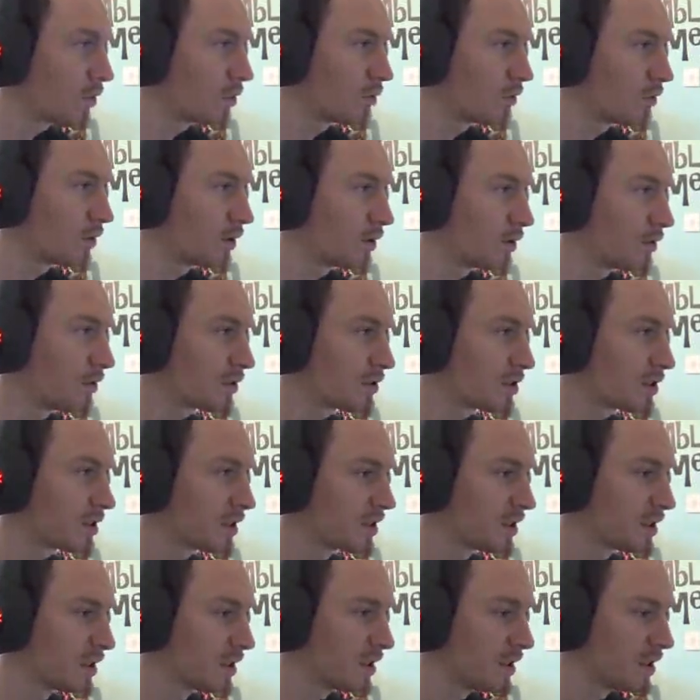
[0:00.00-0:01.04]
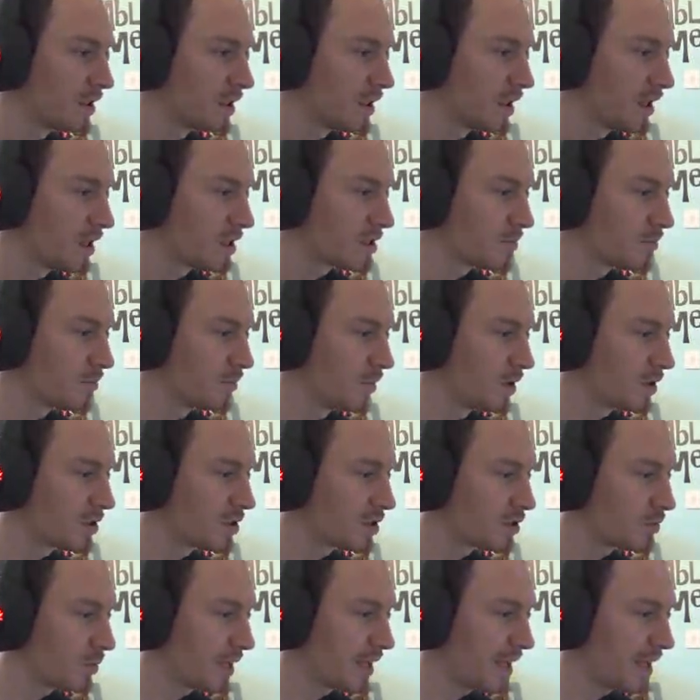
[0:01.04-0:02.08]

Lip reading: route as much as we